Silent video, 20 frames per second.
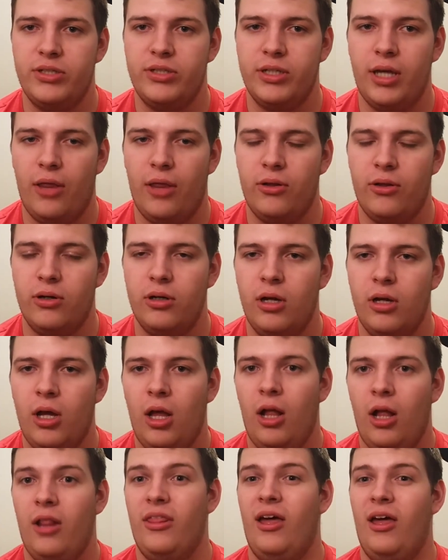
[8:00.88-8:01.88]
together
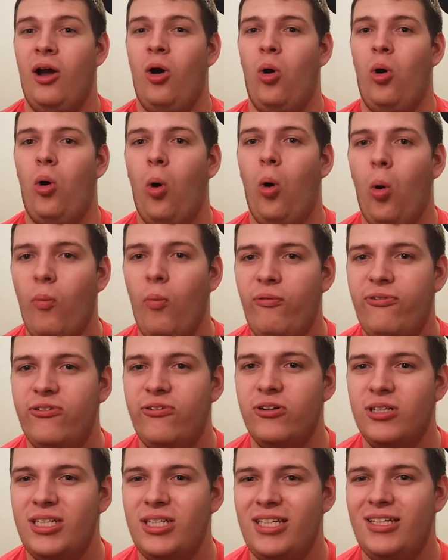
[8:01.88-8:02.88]
that
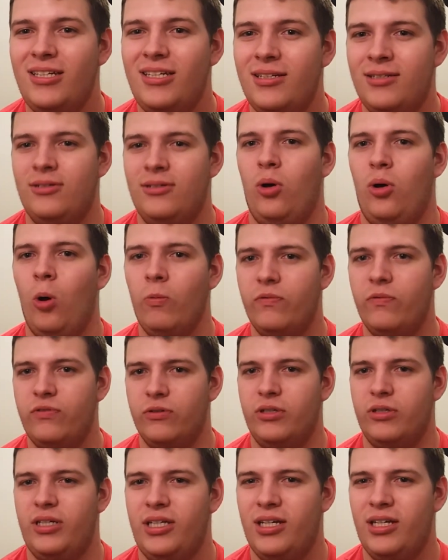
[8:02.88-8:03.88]
hopefully
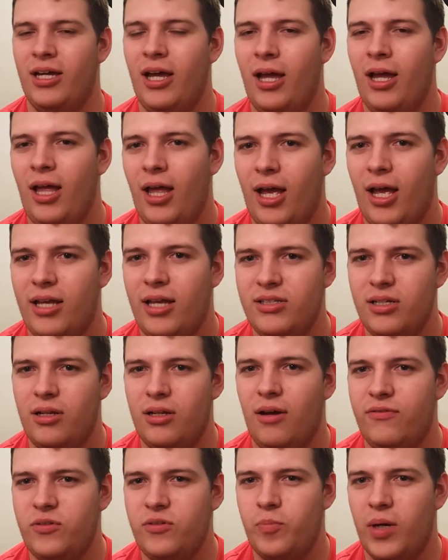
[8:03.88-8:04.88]
has
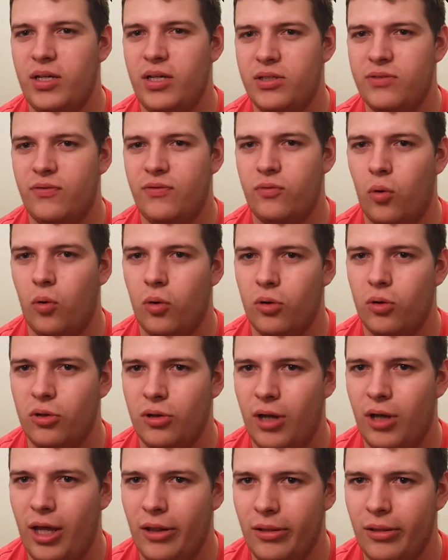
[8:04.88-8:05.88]
enough space
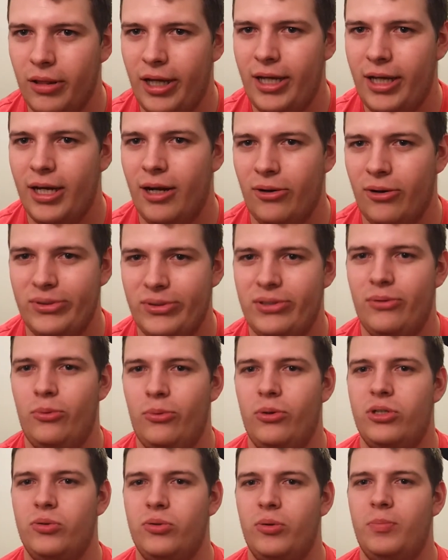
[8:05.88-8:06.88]
for a layout,
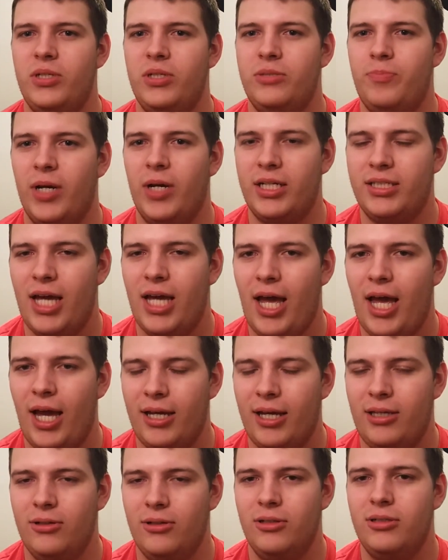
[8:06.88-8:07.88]
which would be
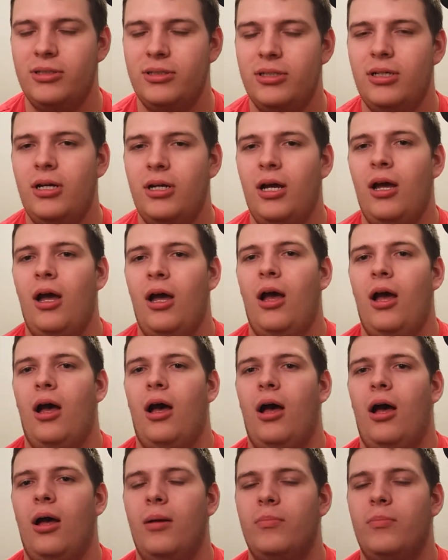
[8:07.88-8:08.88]
spectacular.
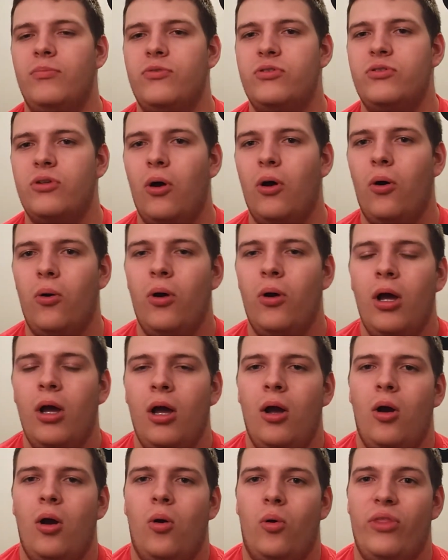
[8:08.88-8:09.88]
So
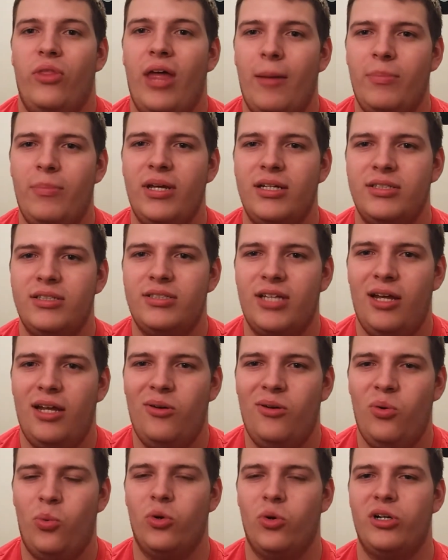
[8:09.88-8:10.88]
with that being
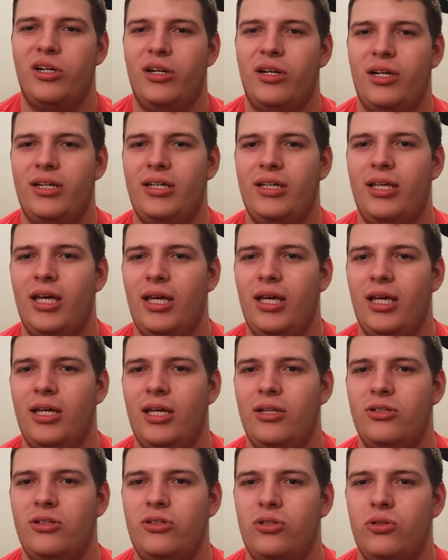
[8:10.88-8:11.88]
said, we're going to get
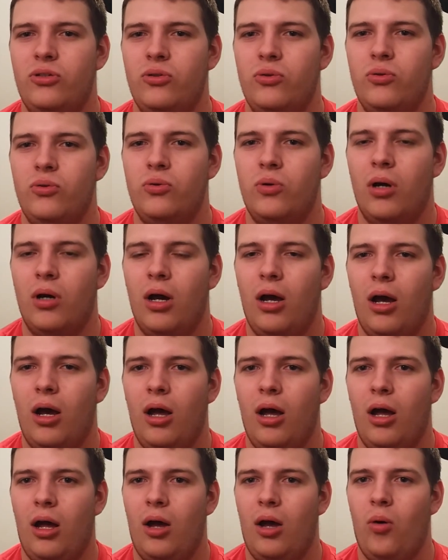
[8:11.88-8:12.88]
into
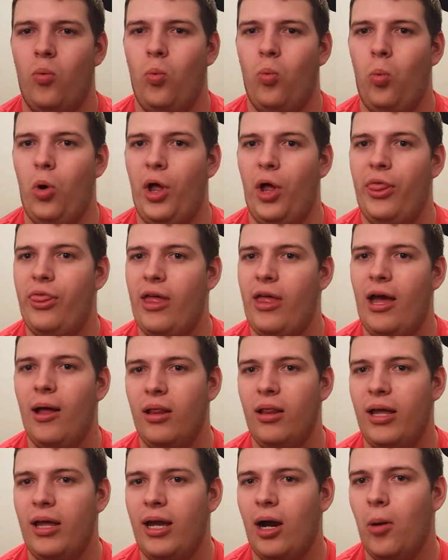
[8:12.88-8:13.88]
what
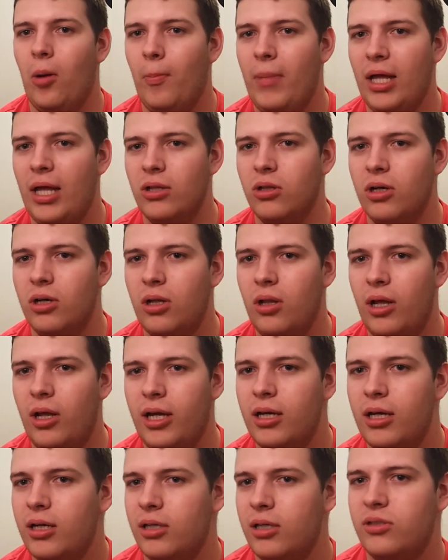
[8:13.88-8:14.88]
that layout may look
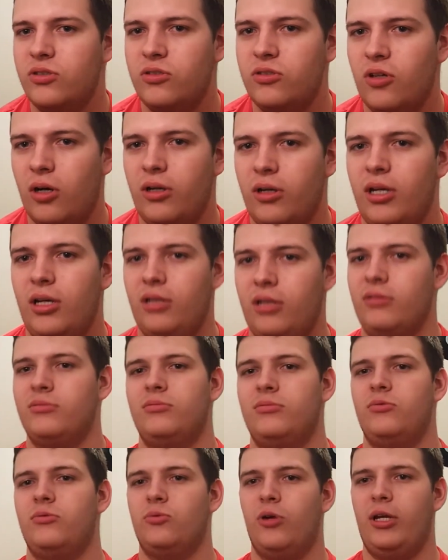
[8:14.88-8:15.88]
like starting
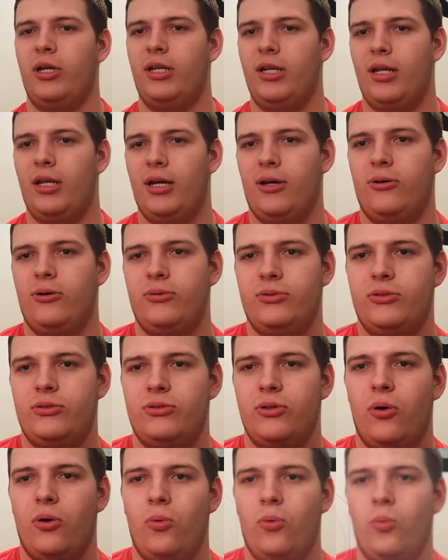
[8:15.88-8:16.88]
right now.
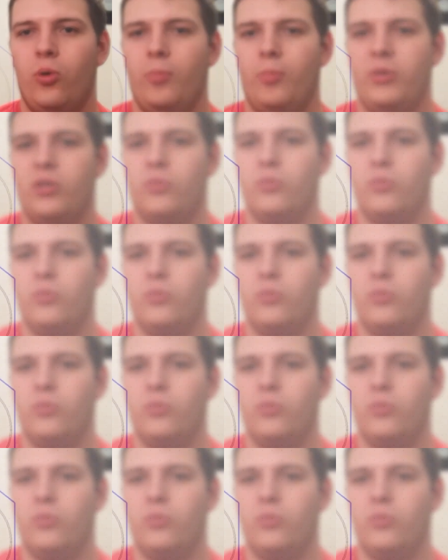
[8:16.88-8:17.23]
So we'll be